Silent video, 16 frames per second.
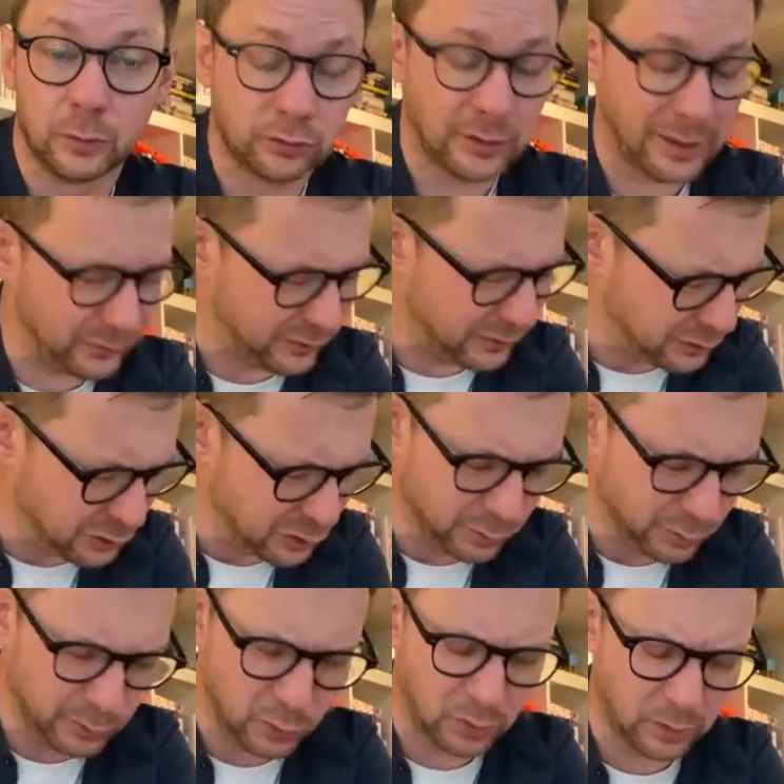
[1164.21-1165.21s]
Perhaps the
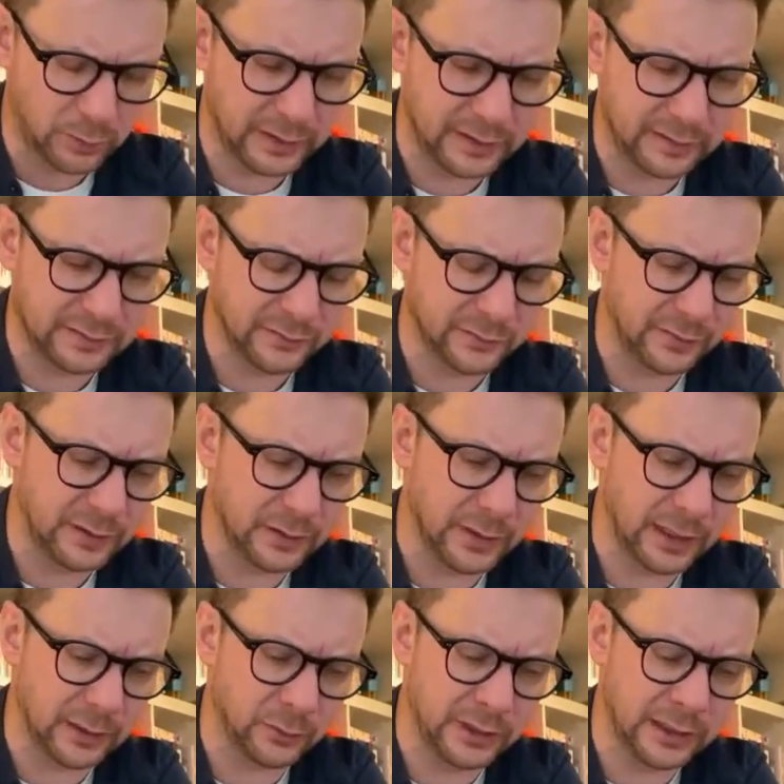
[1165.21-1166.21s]
number one piece of
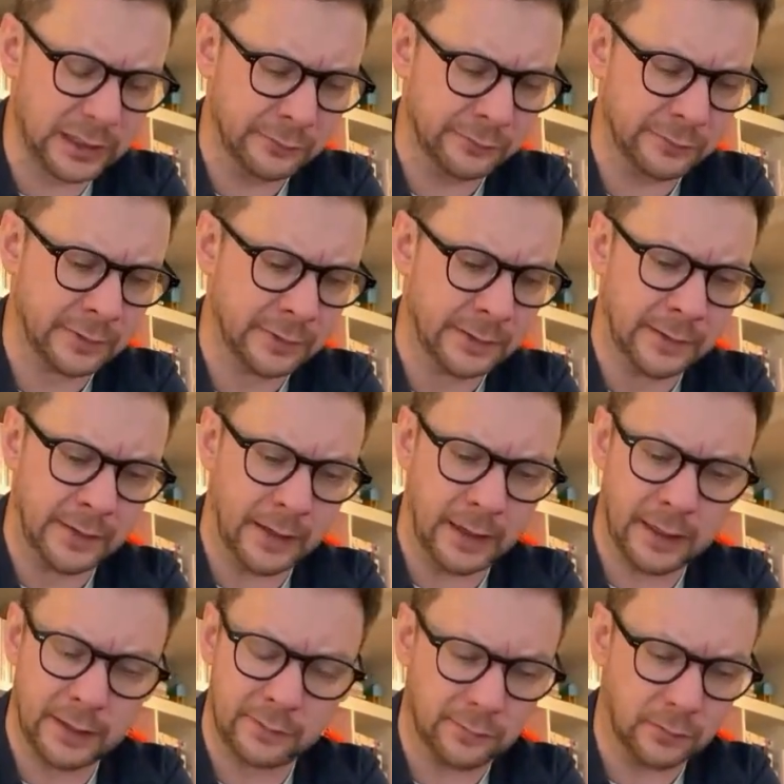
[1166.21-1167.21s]
feedback we give
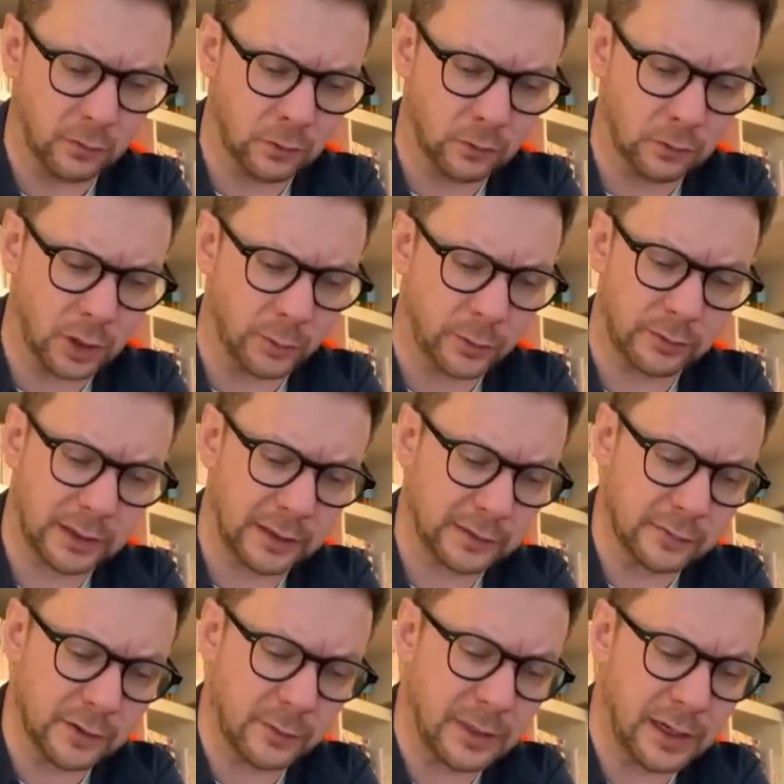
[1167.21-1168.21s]
to all copywriters,
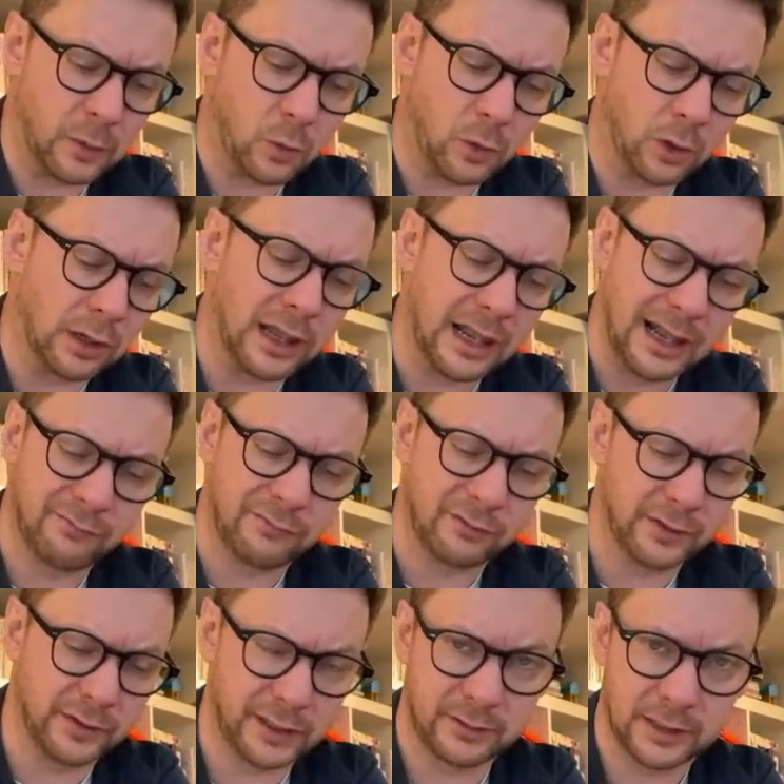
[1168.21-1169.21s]
no matter what level
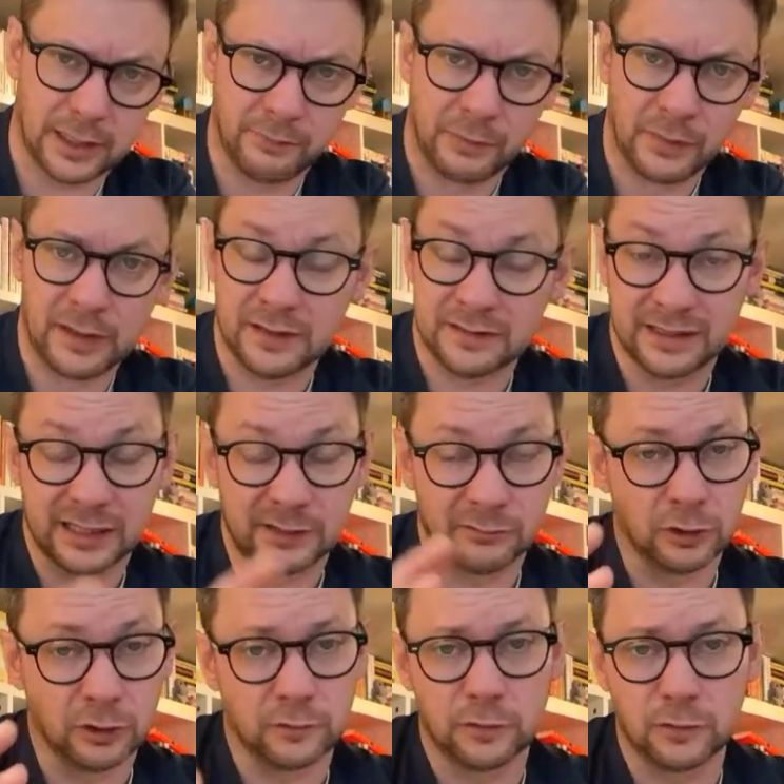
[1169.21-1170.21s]
they're at, is that they've
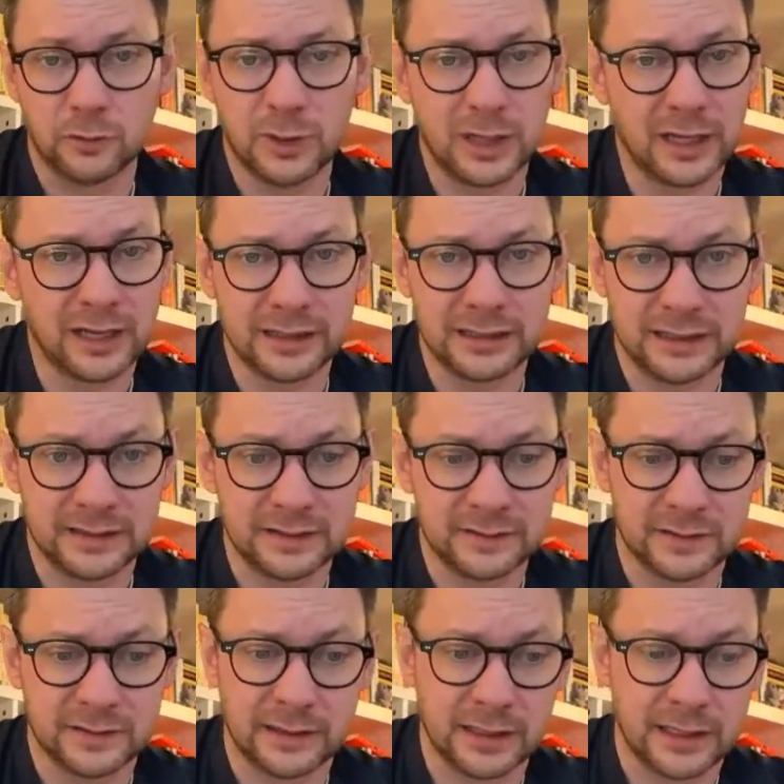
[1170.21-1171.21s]
got too many ideas
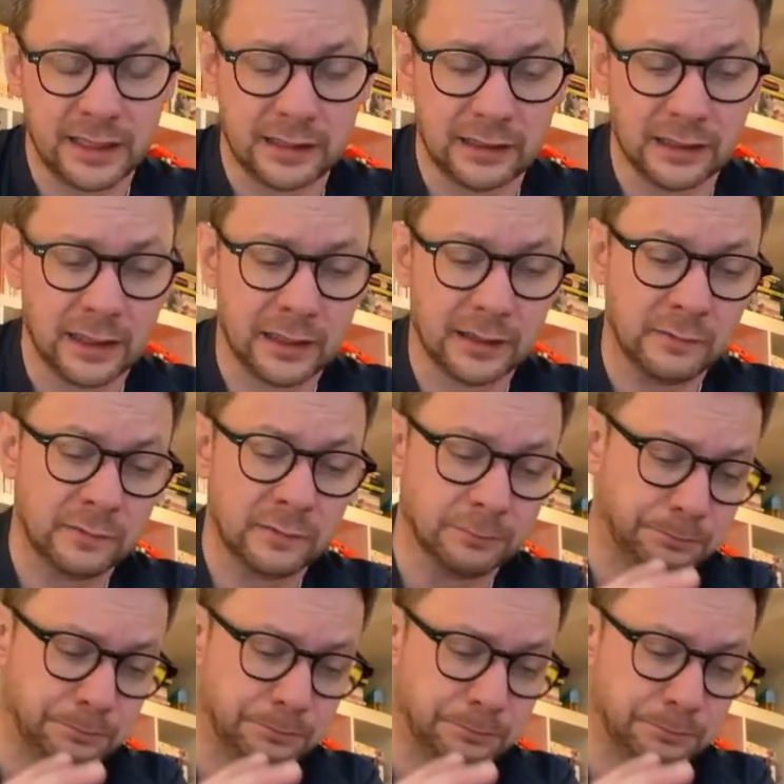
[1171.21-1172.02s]
in their headlines,